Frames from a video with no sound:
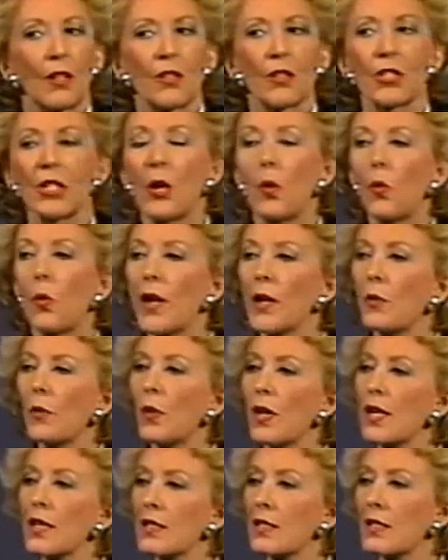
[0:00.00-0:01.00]
So when
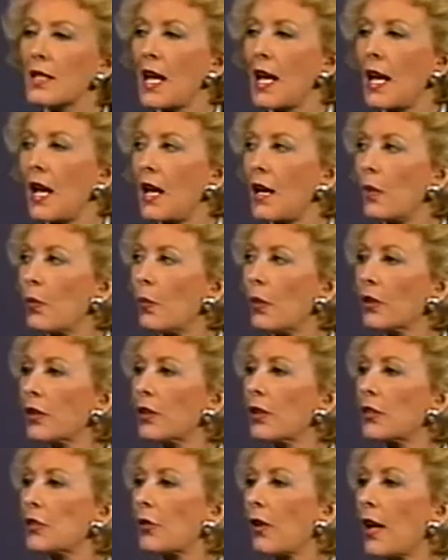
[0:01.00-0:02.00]
we say we're
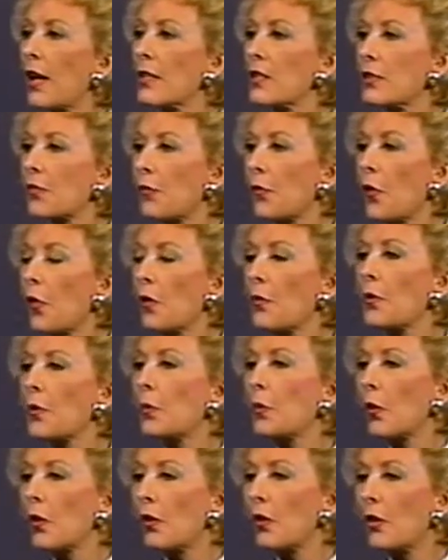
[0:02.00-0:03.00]
going to transform the
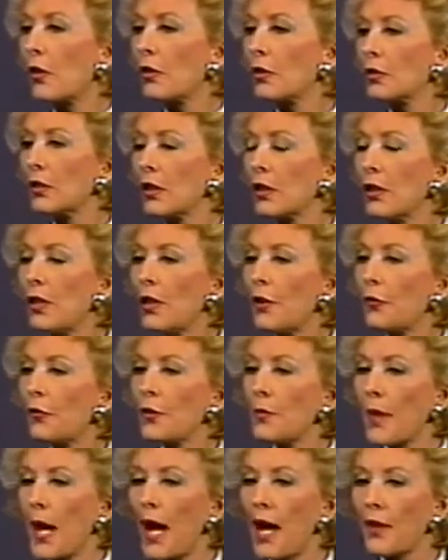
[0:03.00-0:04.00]
world
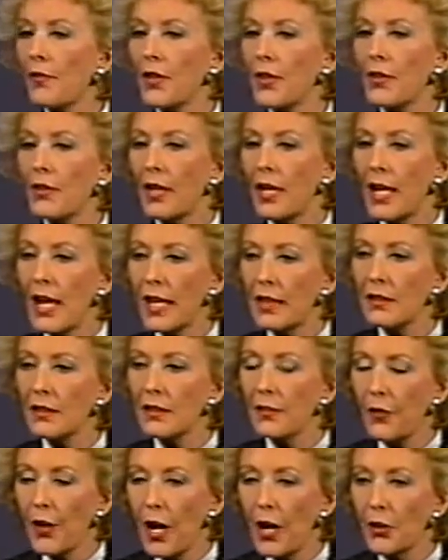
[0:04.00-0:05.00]
from having the end
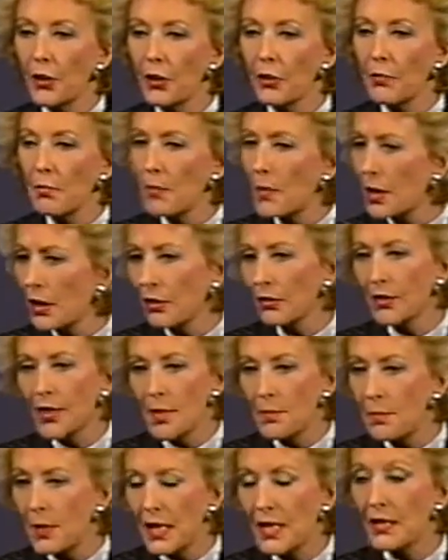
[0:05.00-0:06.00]
of hunger
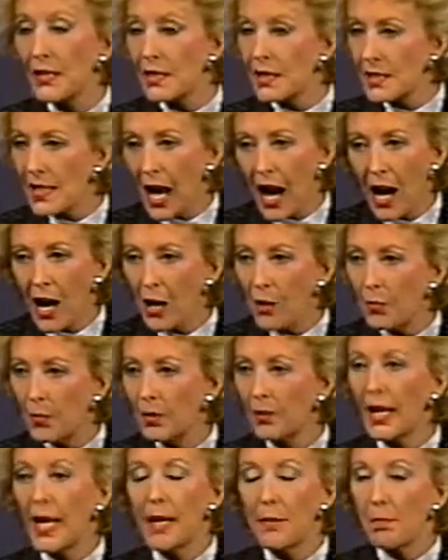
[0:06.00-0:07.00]
merely be
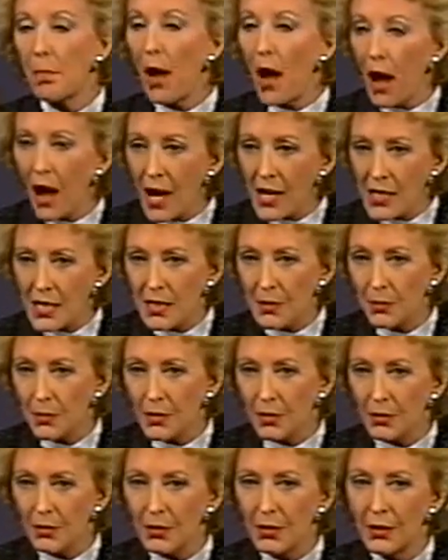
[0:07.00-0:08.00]
desirable and
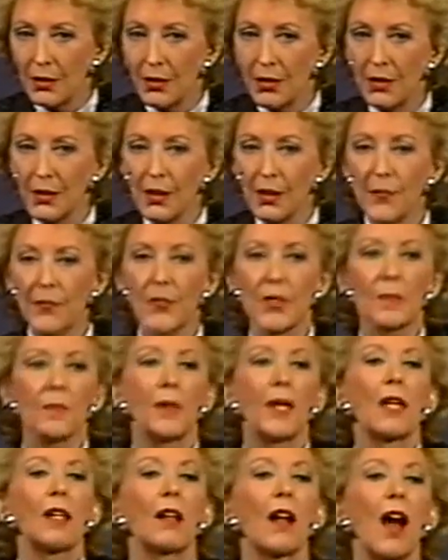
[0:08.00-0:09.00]
possible to
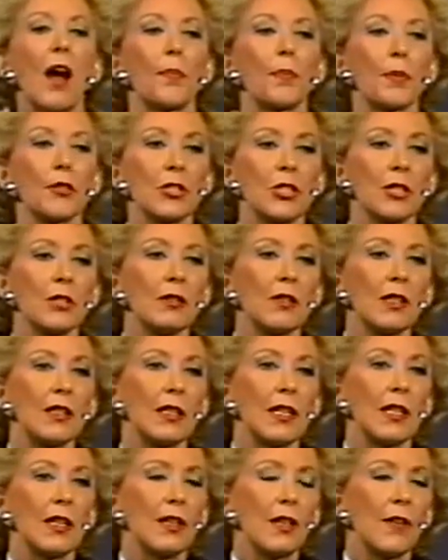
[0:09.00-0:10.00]
be an
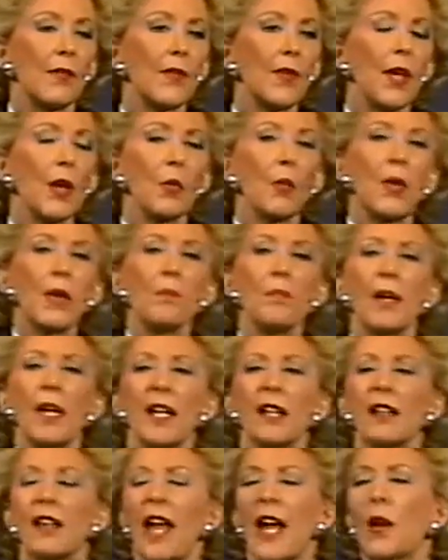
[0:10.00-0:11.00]
opportunity, we
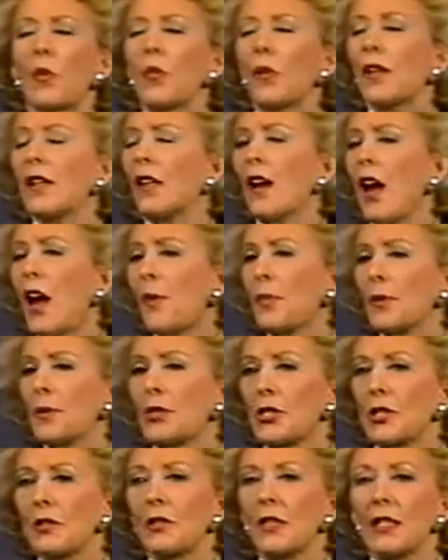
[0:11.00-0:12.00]
mean like when an
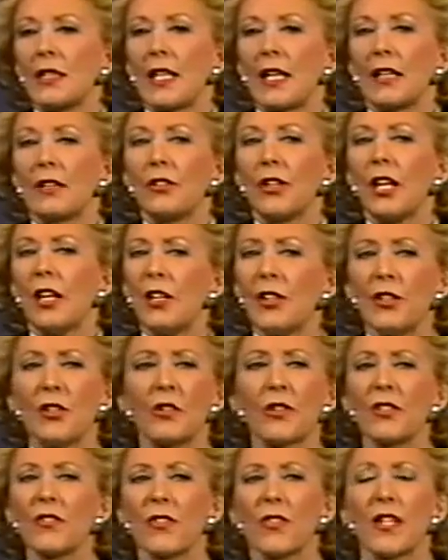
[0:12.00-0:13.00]
opportunity, and you
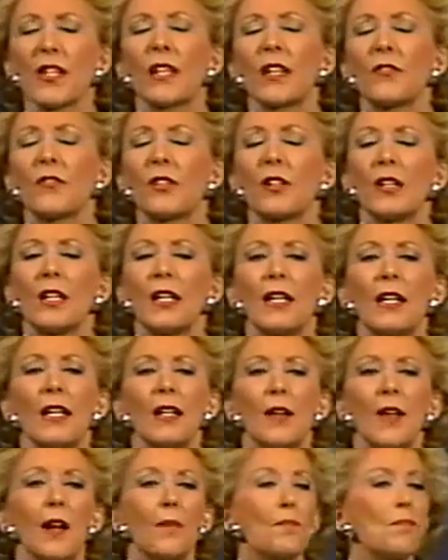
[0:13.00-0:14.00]
can think of a
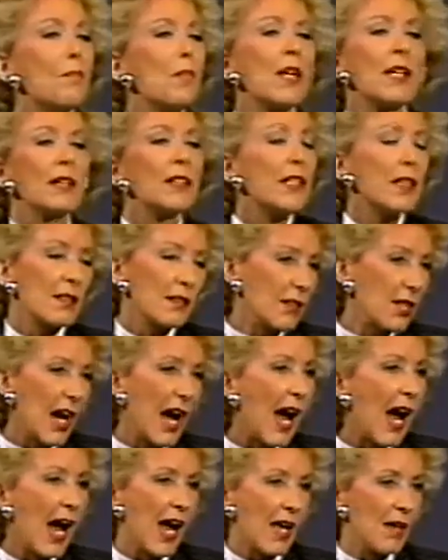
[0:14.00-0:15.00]
million
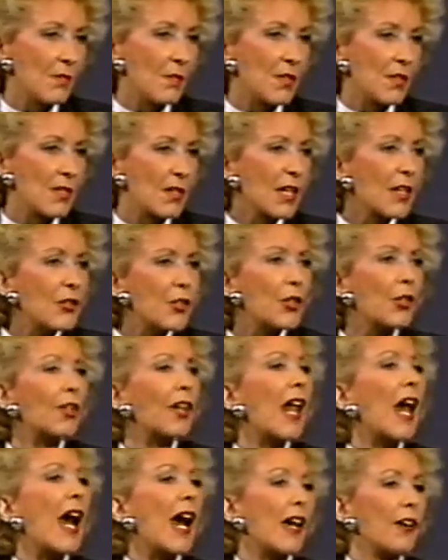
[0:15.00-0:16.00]
times in your
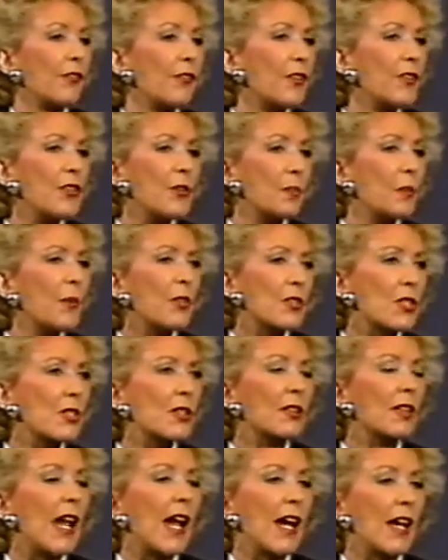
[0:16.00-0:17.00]
life, in your
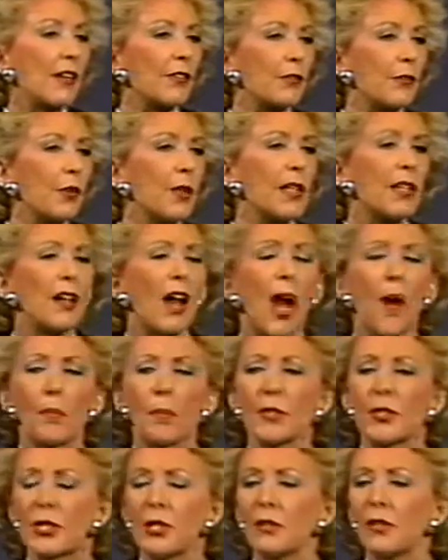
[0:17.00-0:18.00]
personal life, when an
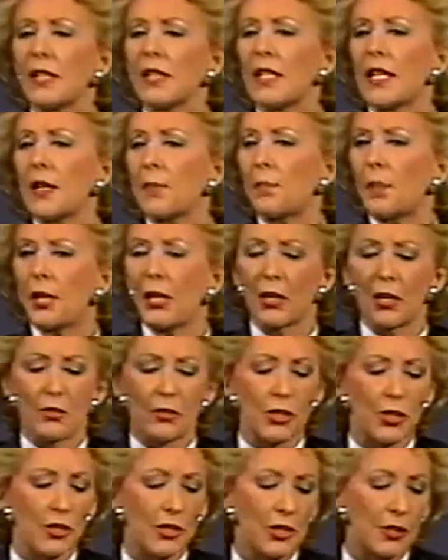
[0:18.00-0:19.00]
opportunity
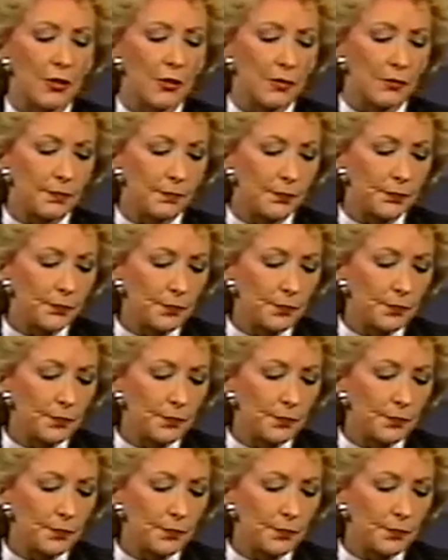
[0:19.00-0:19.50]
appeared to you,